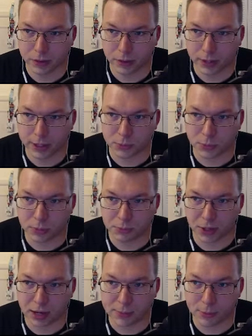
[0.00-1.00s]
I guess while I'm
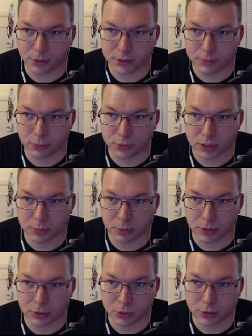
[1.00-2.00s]
thinking about this, I'm using up
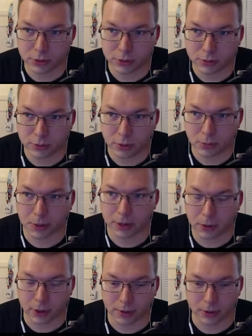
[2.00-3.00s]
energy. No, I'm not.
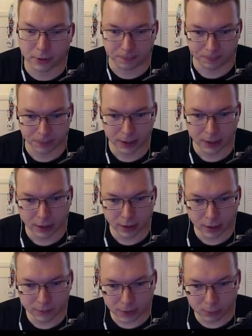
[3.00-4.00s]
Okay, good.
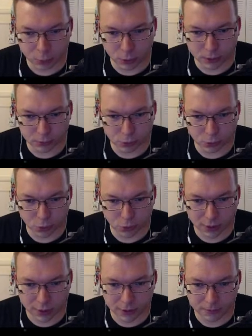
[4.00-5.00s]
If I point
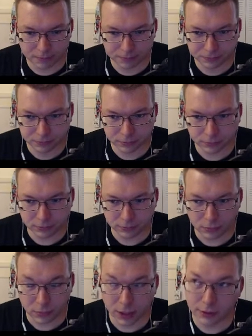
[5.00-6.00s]
prograde,
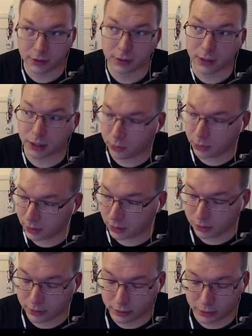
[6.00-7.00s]
I think that
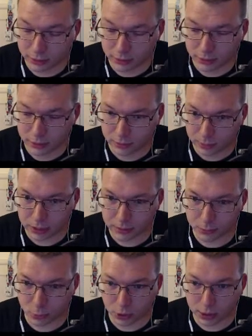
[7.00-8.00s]
will mean
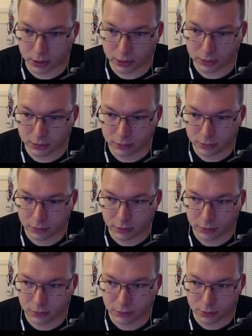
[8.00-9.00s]
I'm pointing
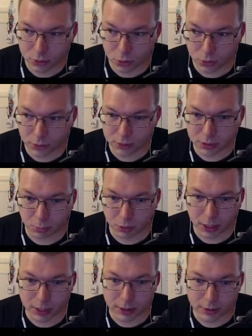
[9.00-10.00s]
towards the
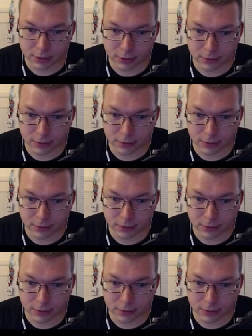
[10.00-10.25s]
planet,